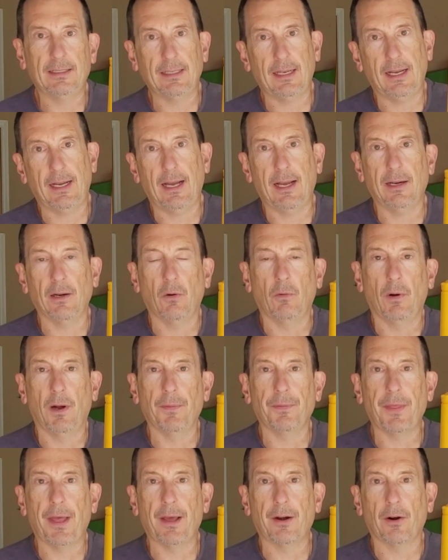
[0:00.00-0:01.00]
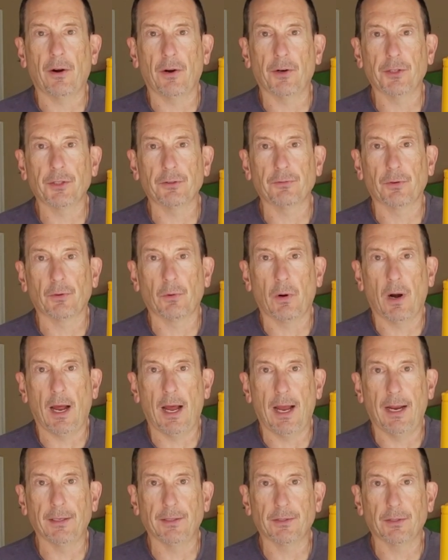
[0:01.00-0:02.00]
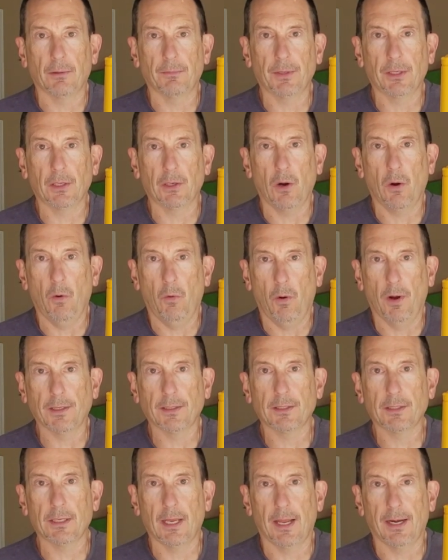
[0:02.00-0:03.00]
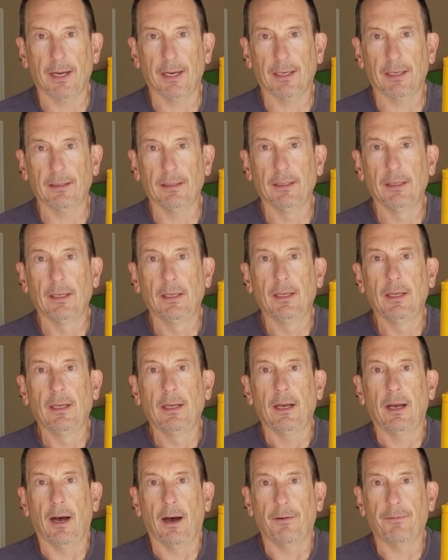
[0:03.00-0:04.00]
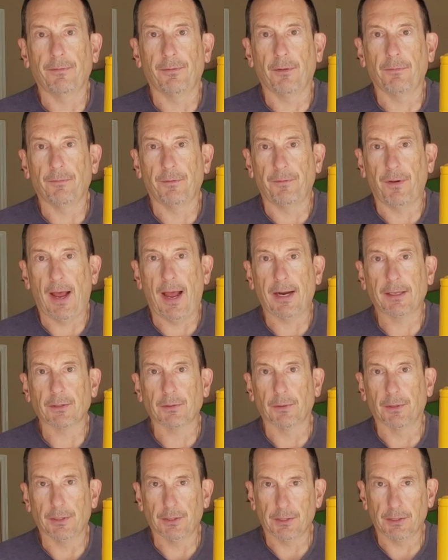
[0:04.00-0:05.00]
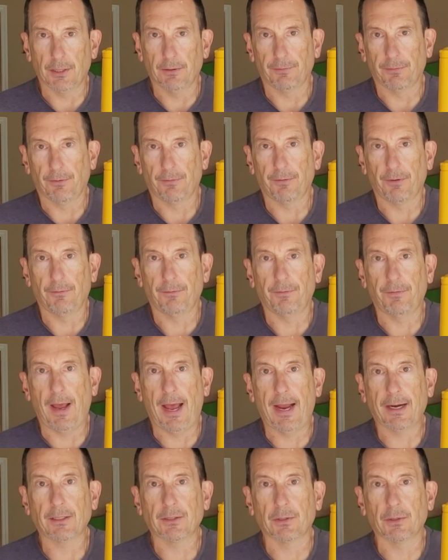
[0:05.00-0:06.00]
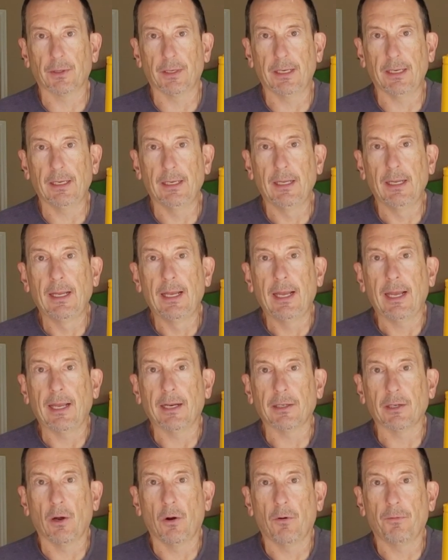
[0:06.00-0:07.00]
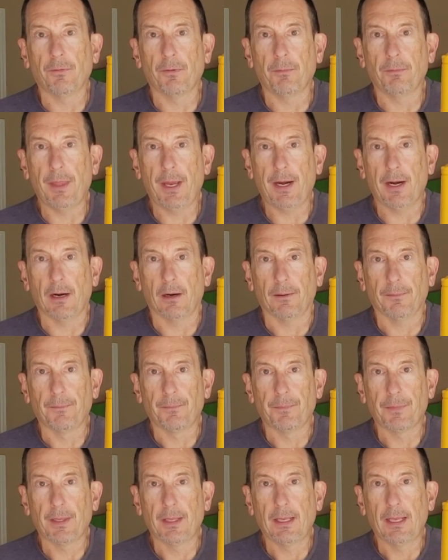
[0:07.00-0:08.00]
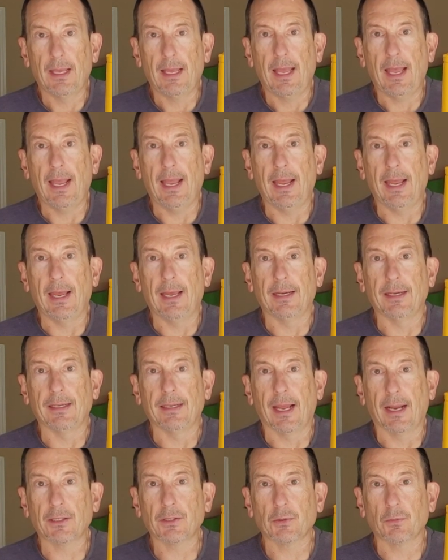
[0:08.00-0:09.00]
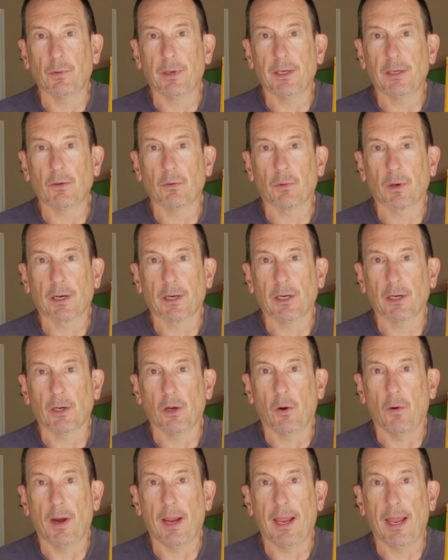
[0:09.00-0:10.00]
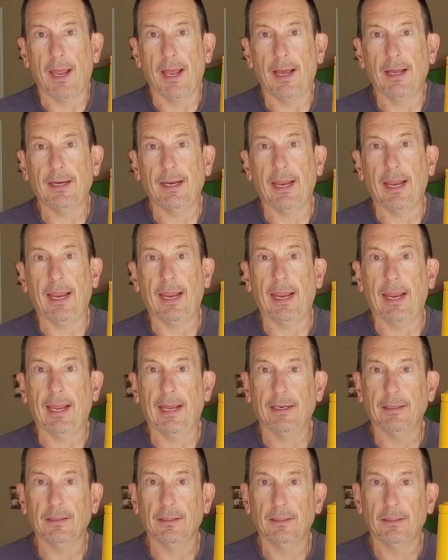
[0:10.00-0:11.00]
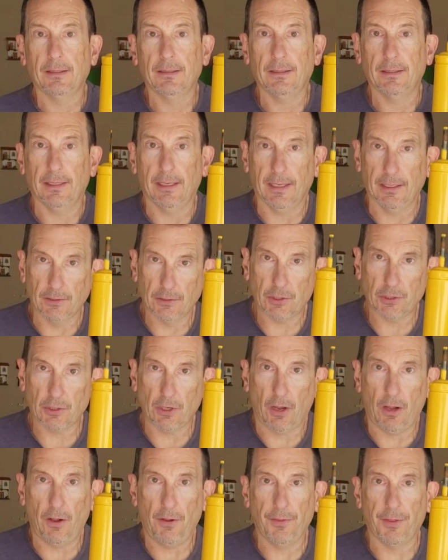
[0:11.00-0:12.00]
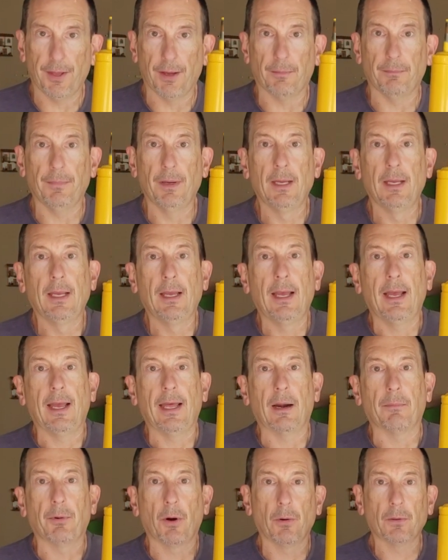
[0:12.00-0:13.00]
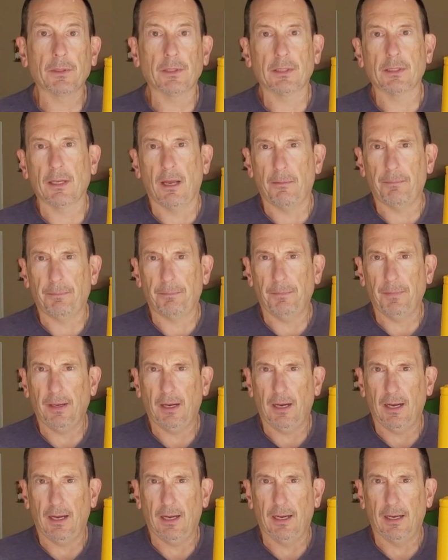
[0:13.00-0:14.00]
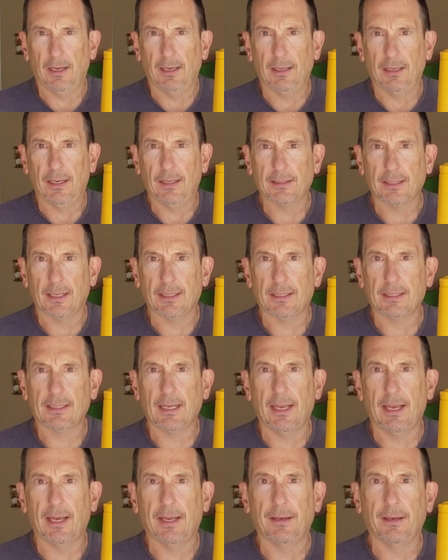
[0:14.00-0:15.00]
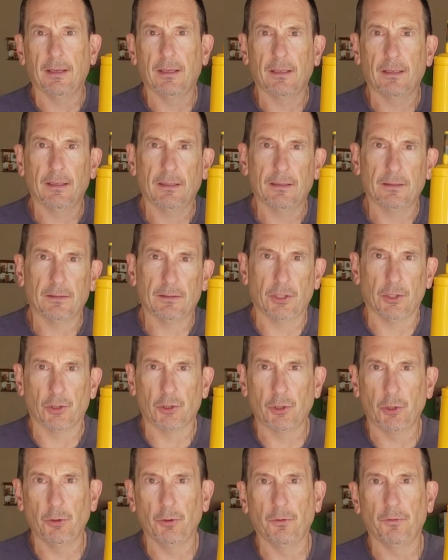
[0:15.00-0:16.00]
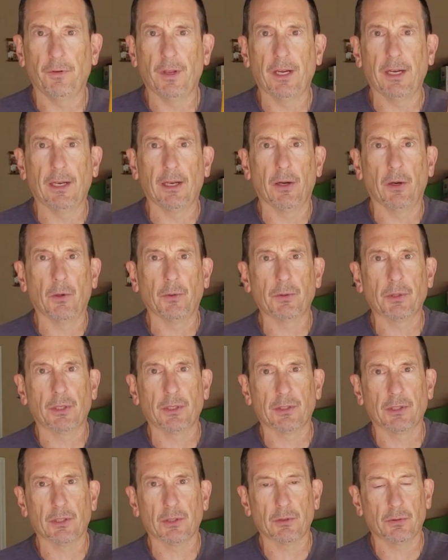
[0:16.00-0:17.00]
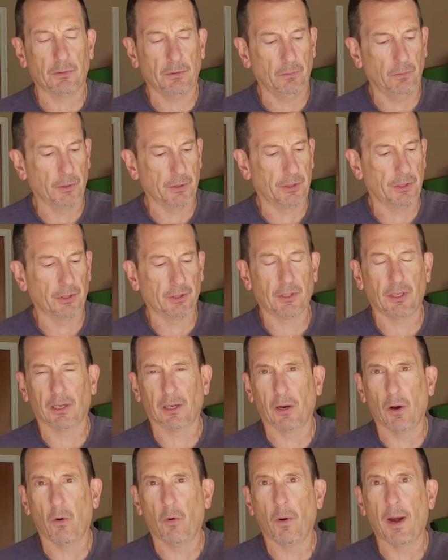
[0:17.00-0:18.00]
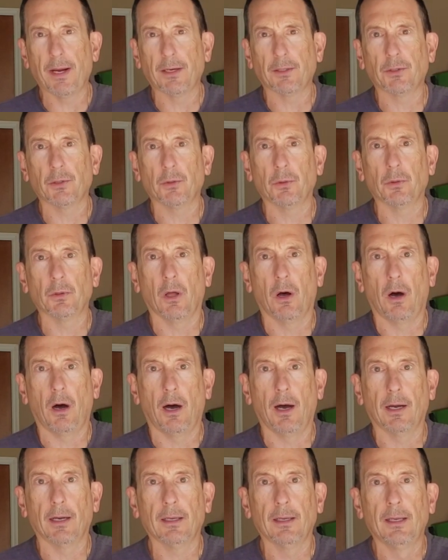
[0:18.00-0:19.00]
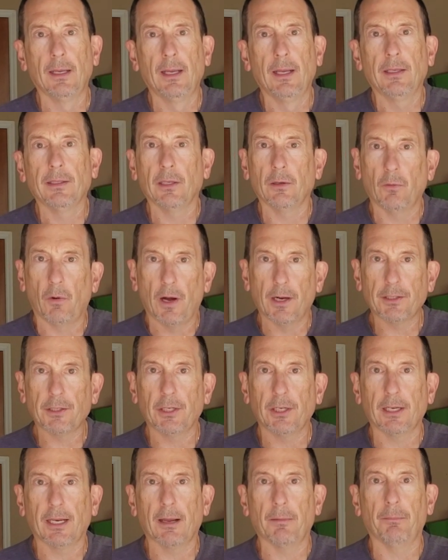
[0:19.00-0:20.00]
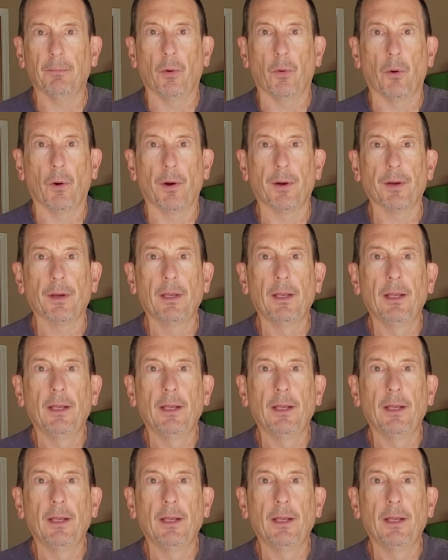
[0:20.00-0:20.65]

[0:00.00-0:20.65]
I don't want that harsh of a ride, so I'm going to go one setting from factory, stiffer from factory, and go from there. And next week, we're going to go ahead and install them. And I broke this up, as I said, to 2 videos because this was just going to go way too long. Didn't want you to get bored.